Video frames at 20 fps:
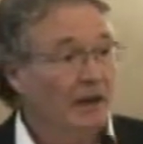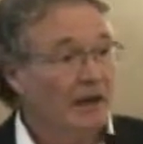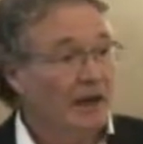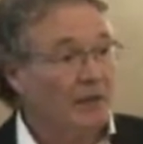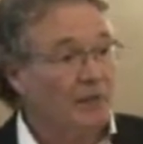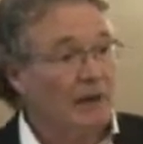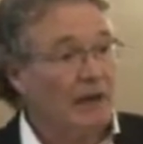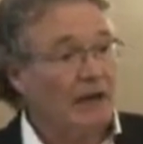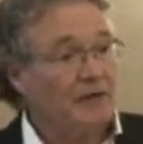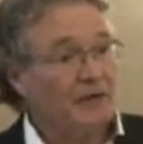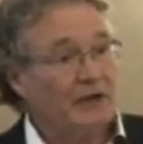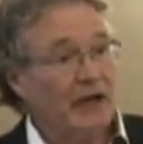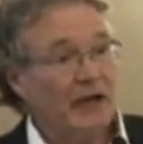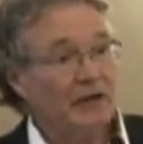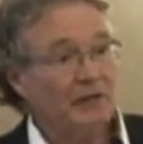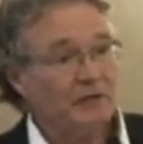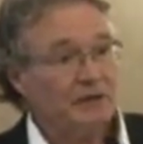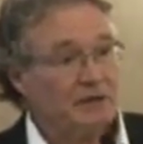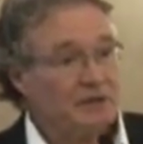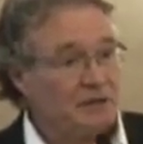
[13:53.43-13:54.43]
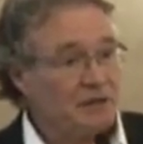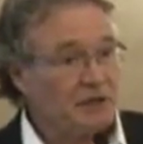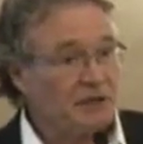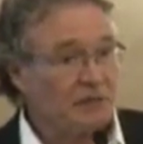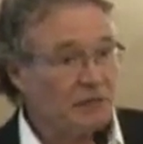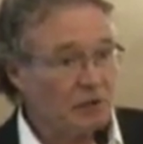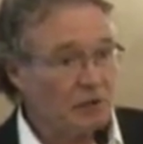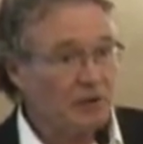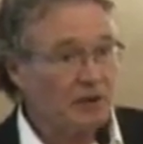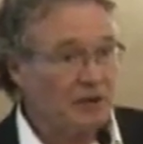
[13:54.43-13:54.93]
And we have to have these
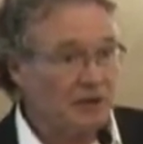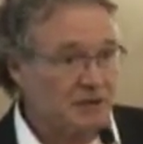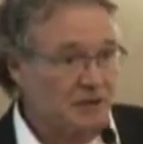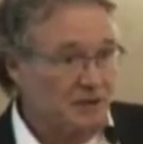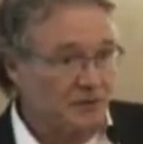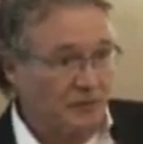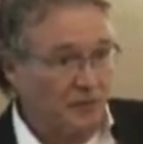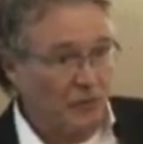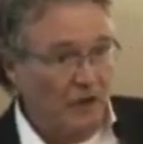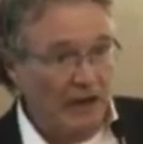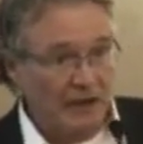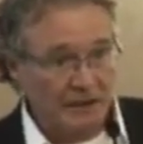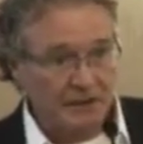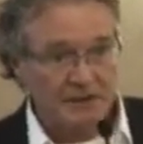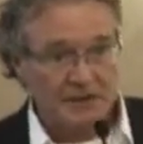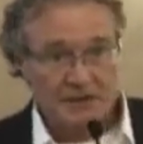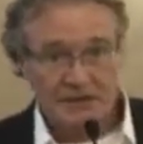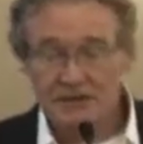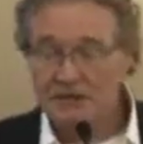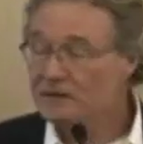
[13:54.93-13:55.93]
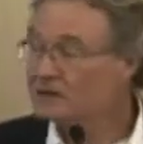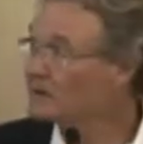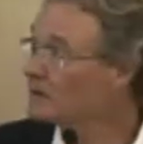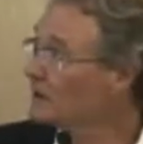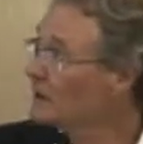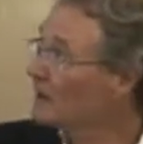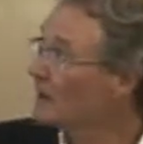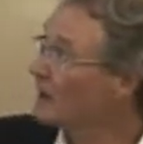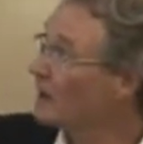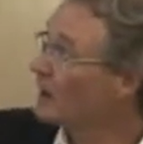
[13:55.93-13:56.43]
communities of practice
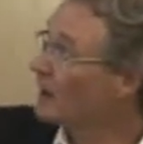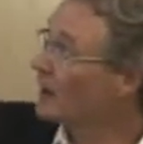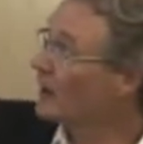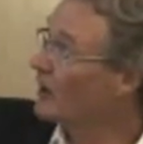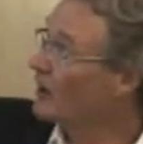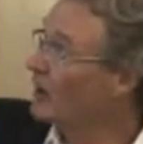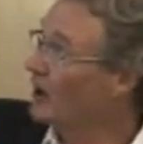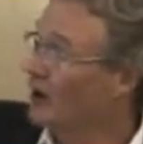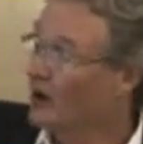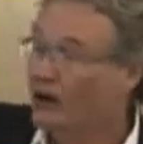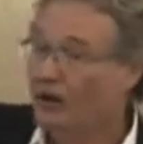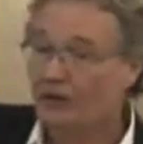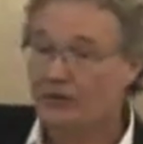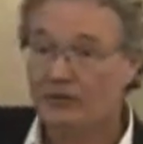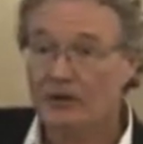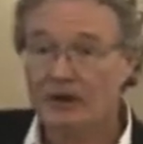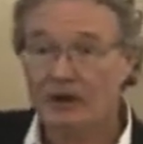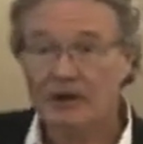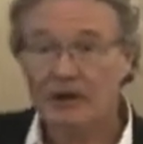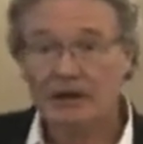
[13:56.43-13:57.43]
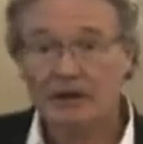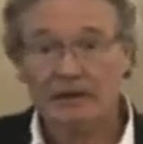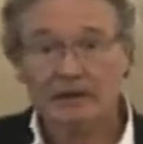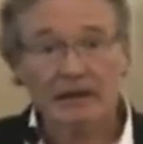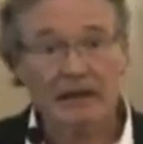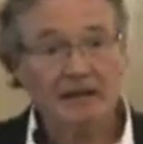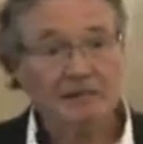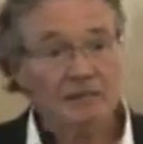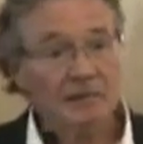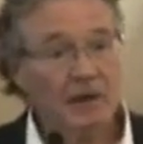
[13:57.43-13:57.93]
of
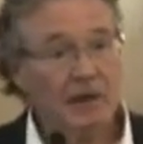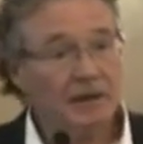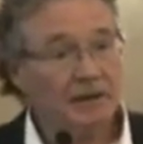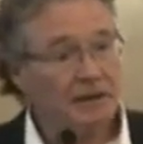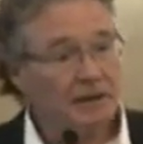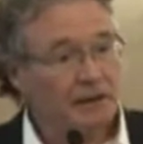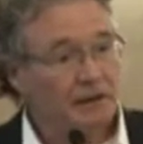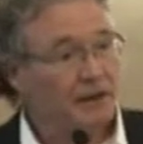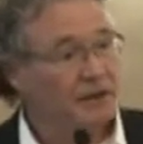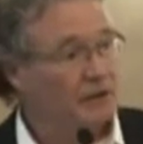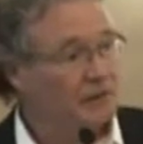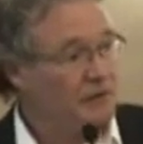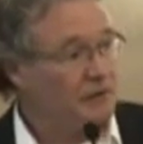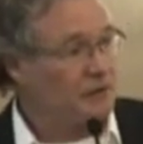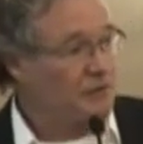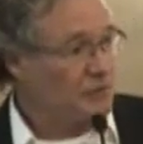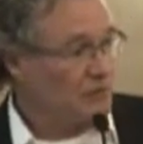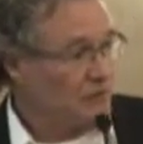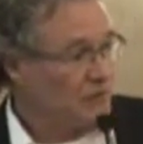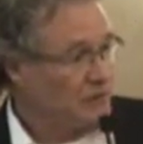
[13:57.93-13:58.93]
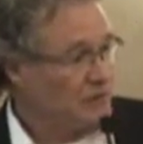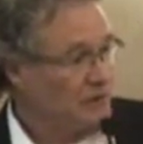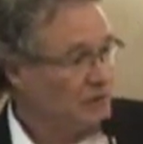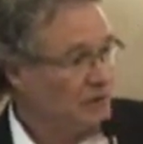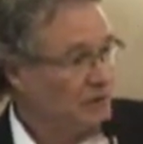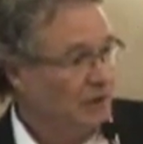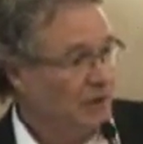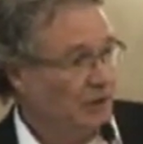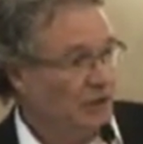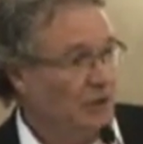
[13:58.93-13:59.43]
like-minded individuals
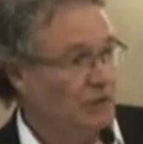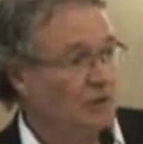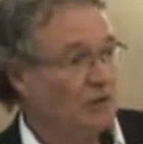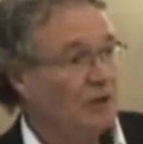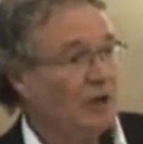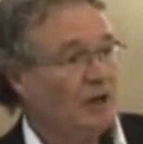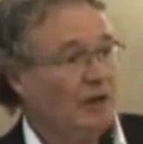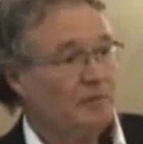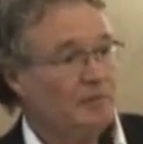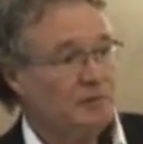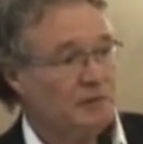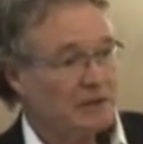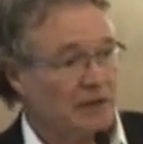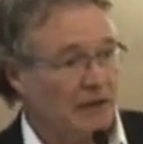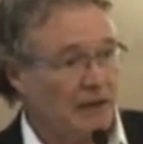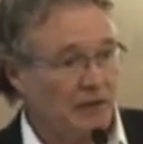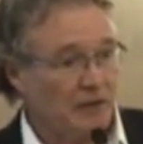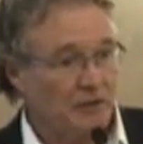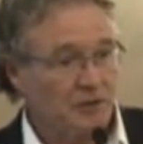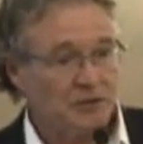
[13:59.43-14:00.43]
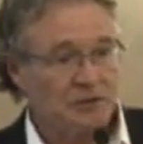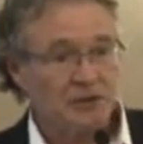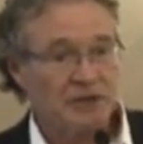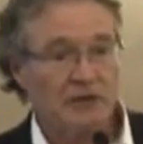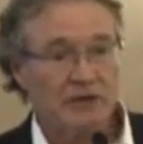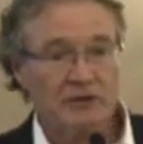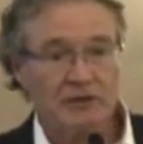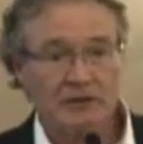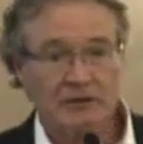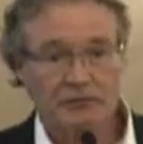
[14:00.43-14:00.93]
who come together,
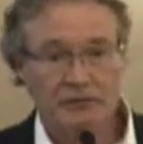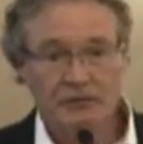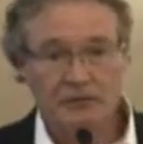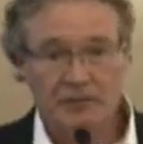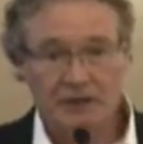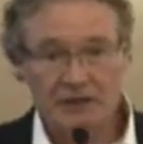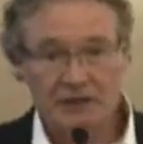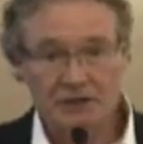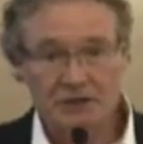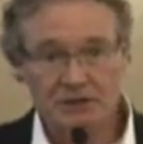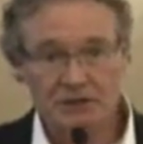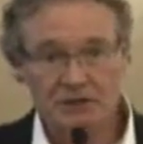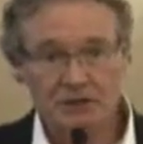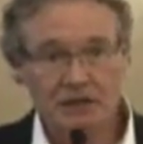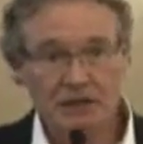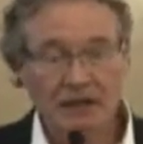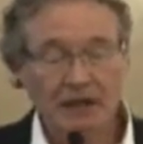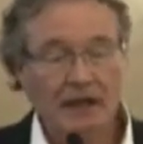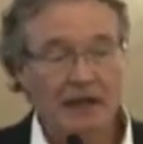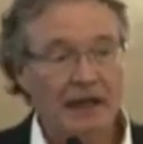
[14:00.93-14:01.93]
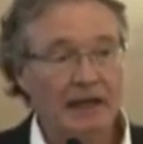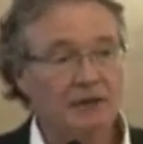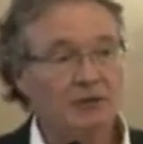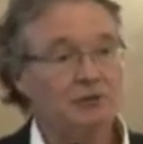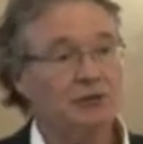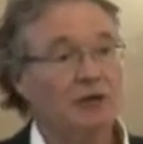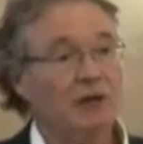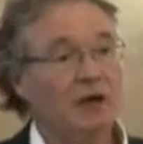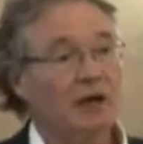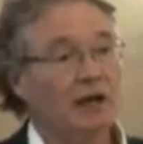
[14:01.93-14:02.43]
share information, and
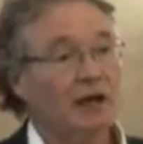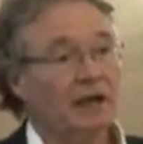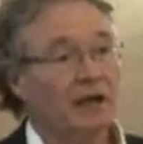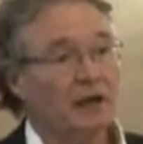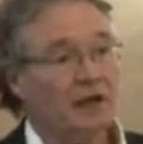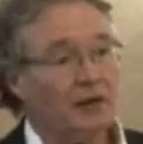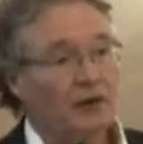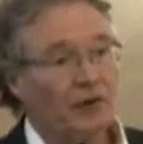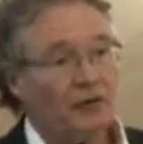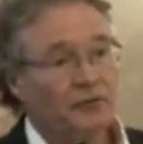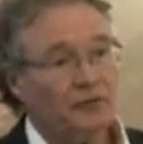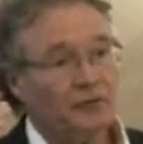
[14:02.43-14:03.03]
try and are